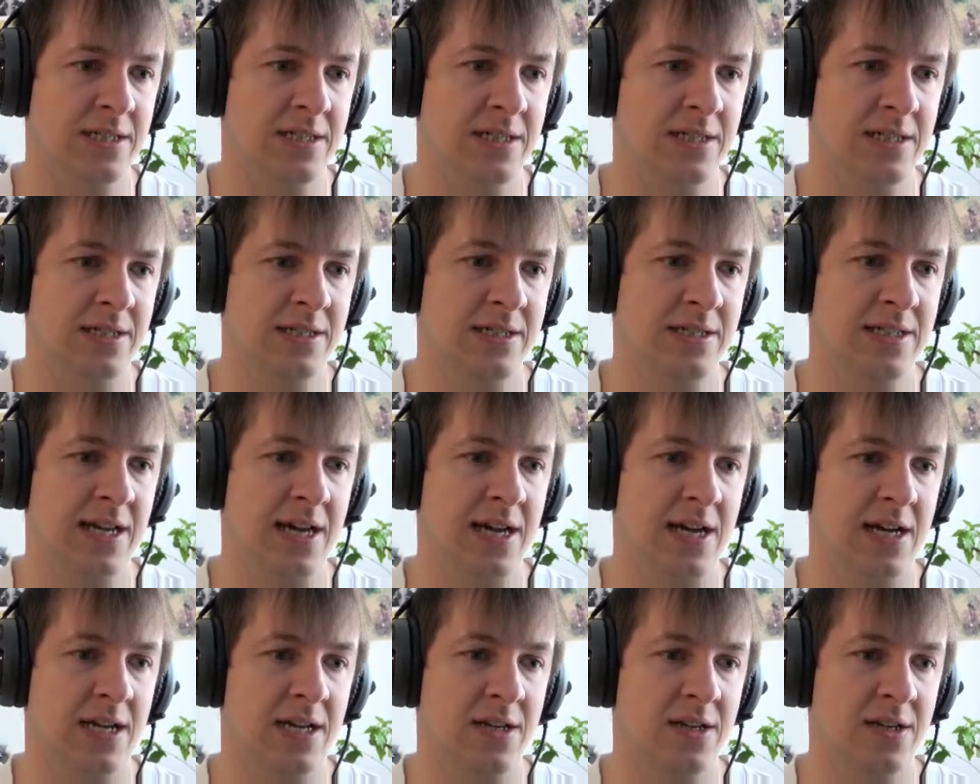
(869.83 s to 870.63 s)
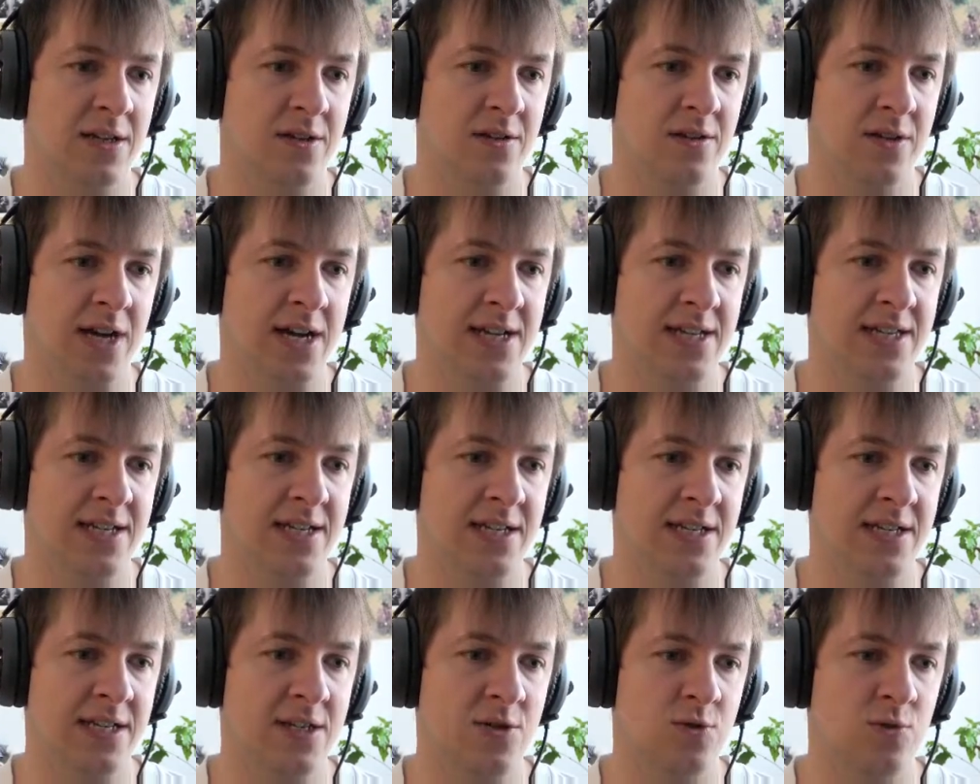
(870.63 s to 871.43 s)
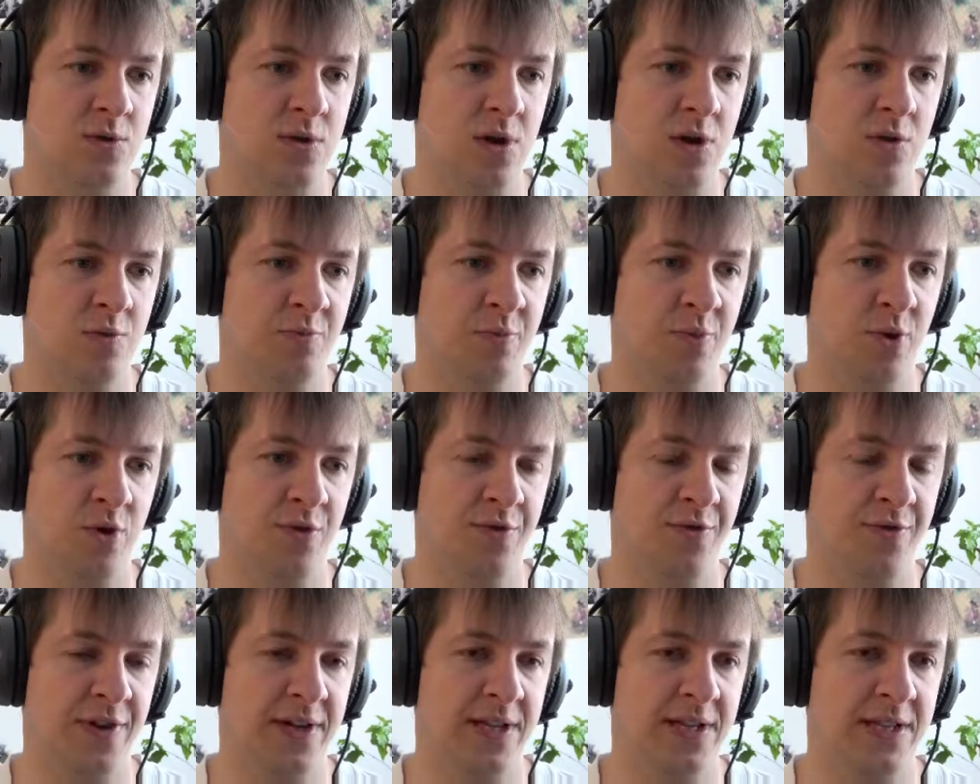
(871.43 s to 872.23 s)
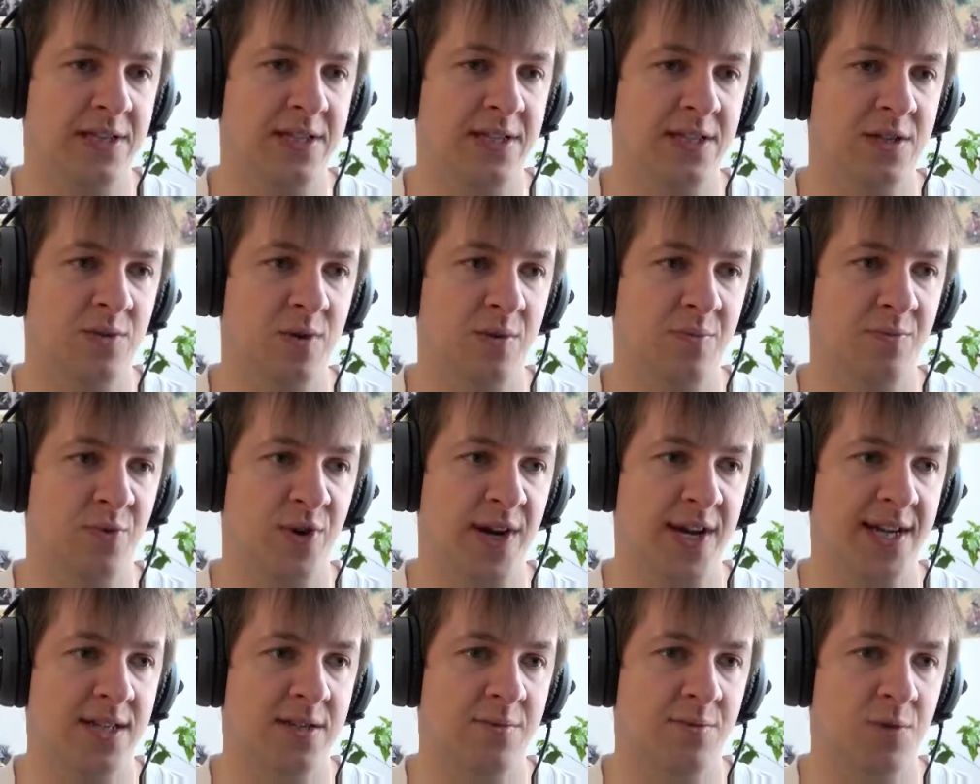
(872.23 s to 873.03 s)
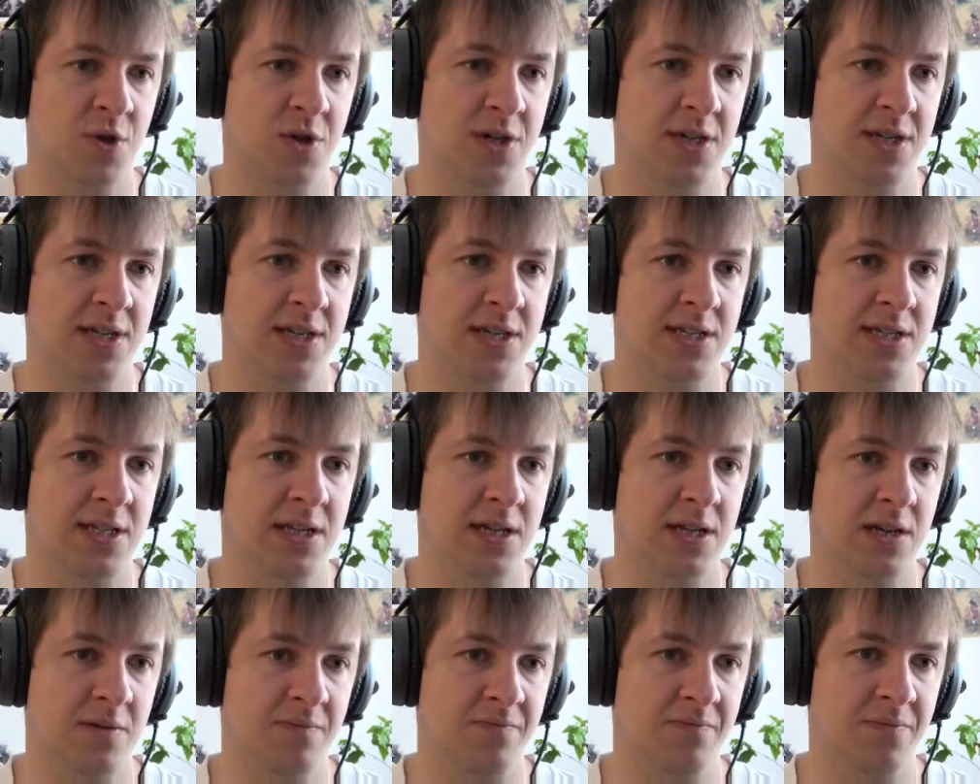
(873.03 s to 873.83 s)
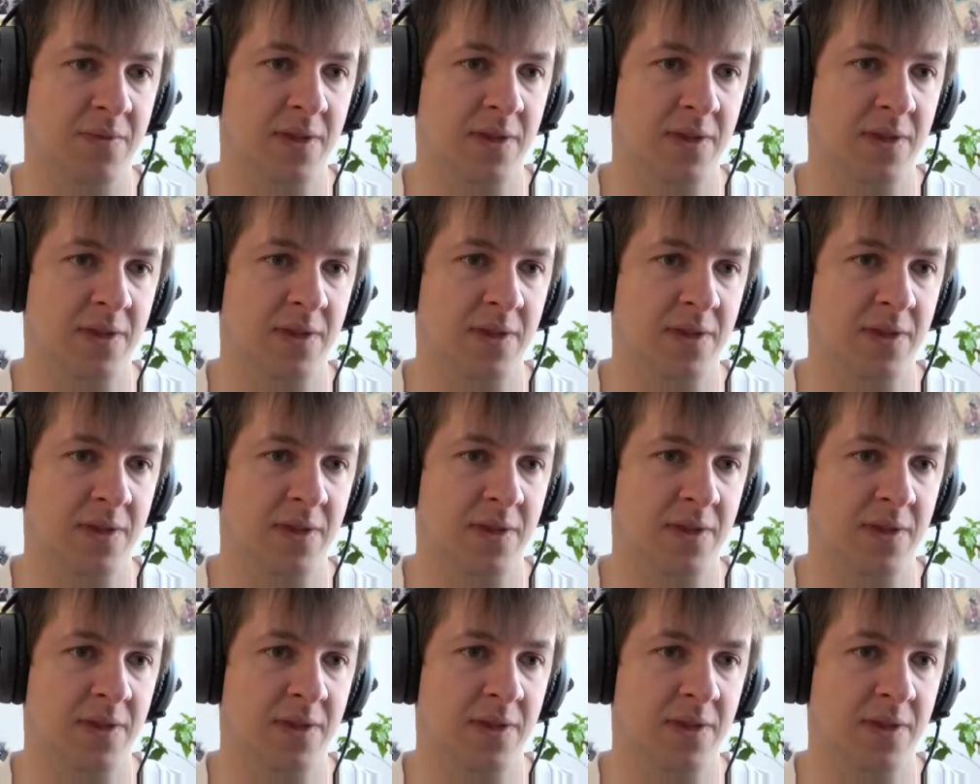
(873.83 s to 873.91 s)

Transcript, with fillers: And yeah, you guys see this round pole fence? This one breaks more easier.